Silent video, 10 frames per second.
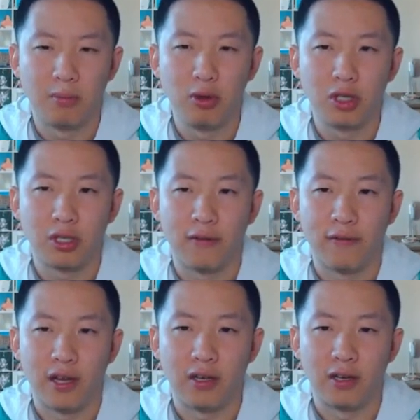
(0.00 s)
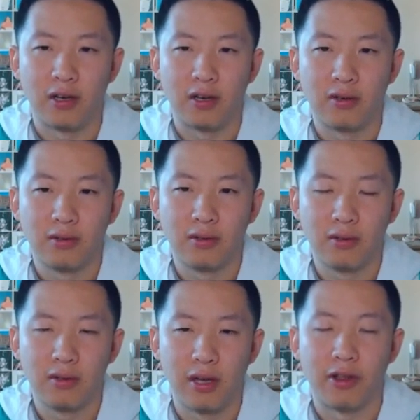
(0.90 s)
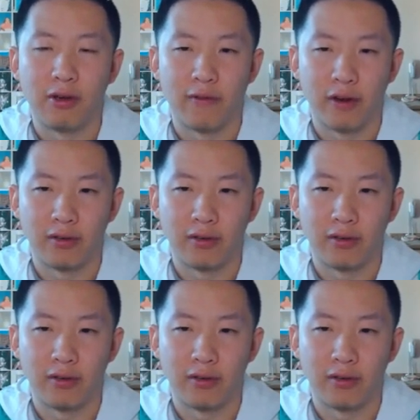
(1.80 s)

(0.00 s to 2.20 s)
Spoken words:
Amoonguss should faint here, and they go for a